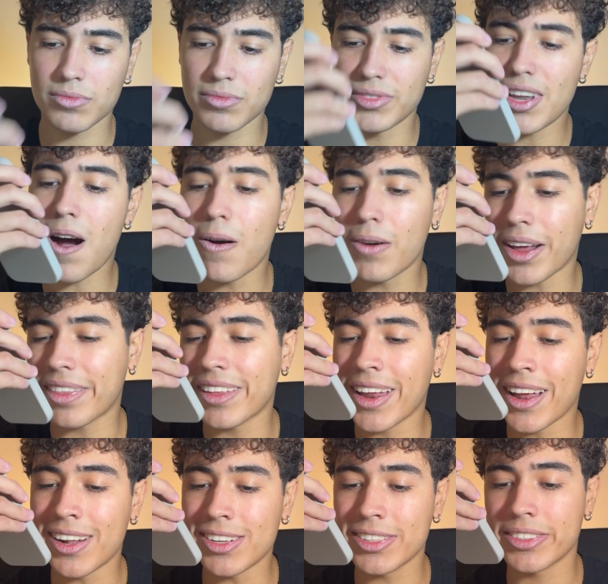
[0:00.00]
No, nothing
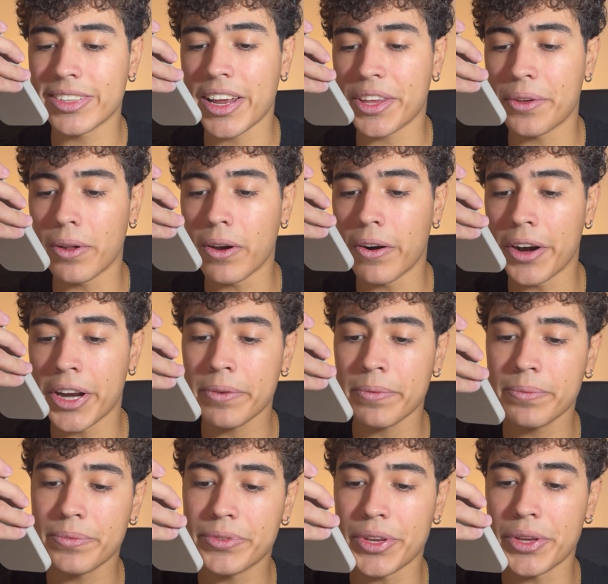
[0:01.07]
else. Thank you, Lori.
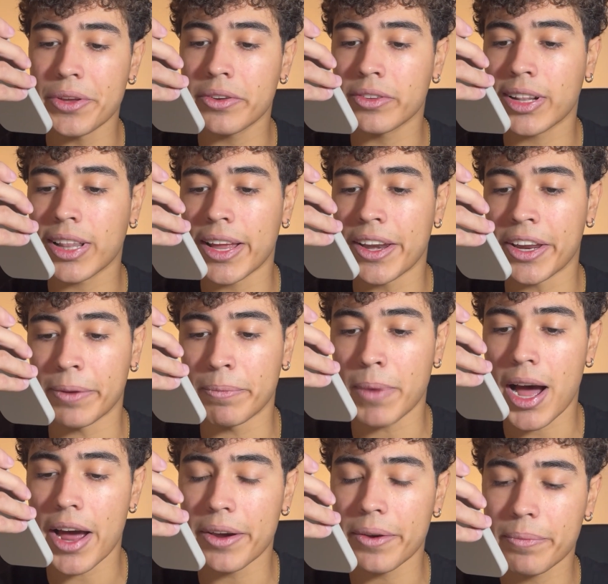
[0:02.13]
See you in the clinic.
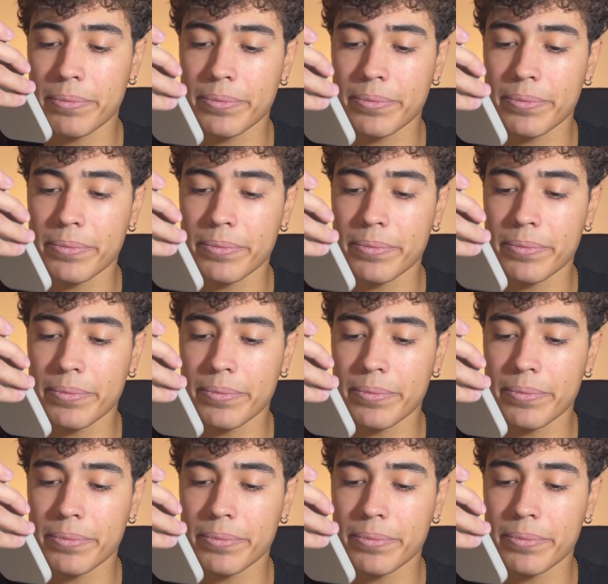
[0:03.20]
Bye.